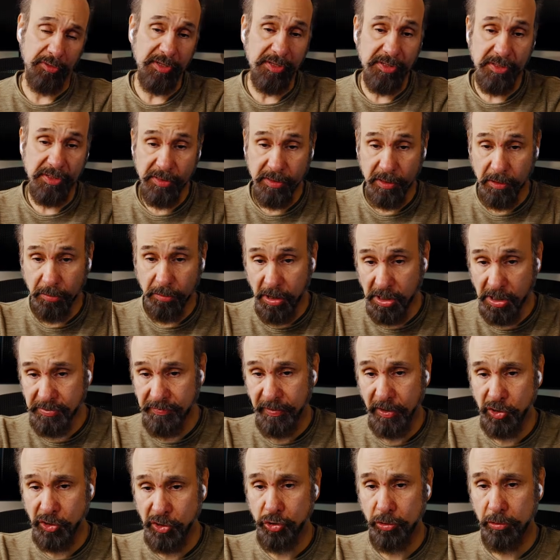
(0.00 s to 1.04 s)
this
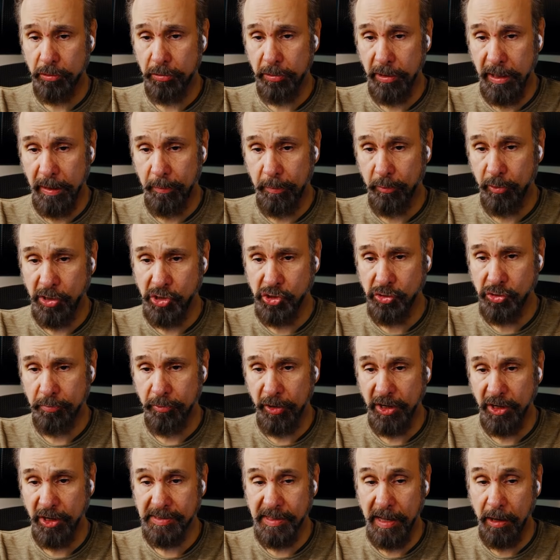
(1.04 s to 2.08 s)
cross-functional collaboration
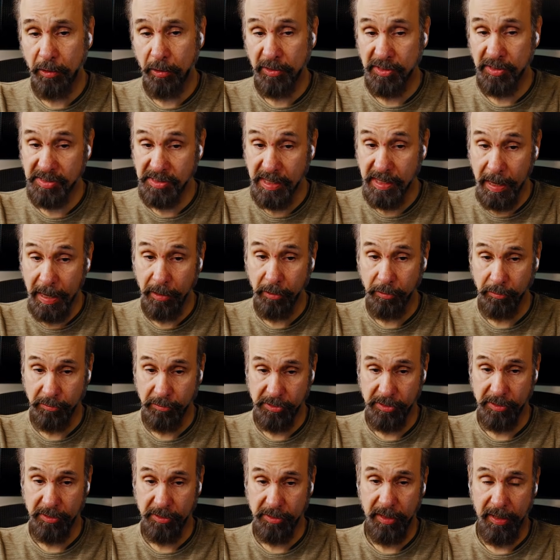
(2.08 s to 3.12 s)
breaks down the
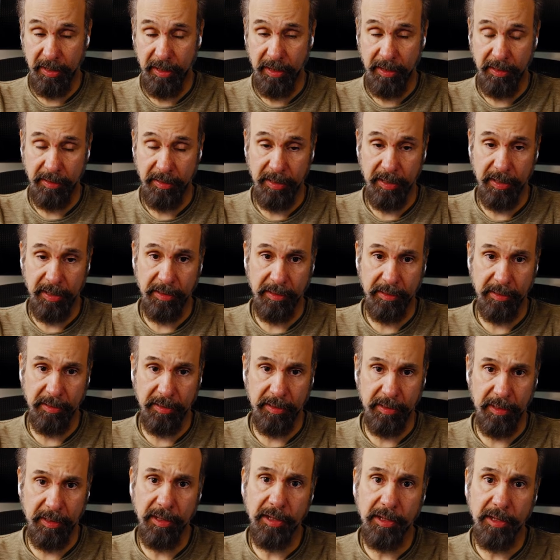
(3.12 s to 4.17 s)
silos and
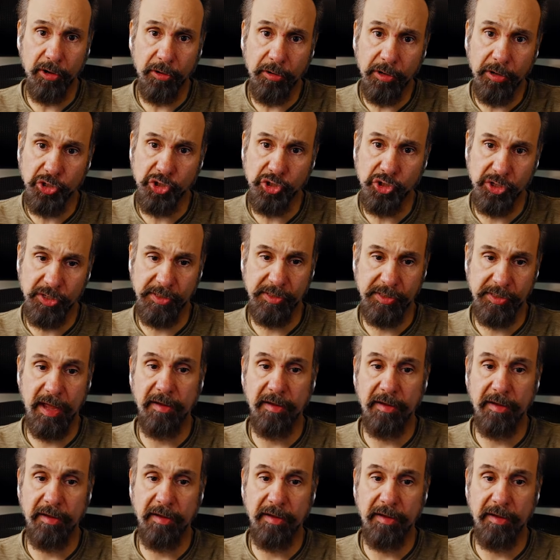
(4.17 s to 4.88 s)
encourages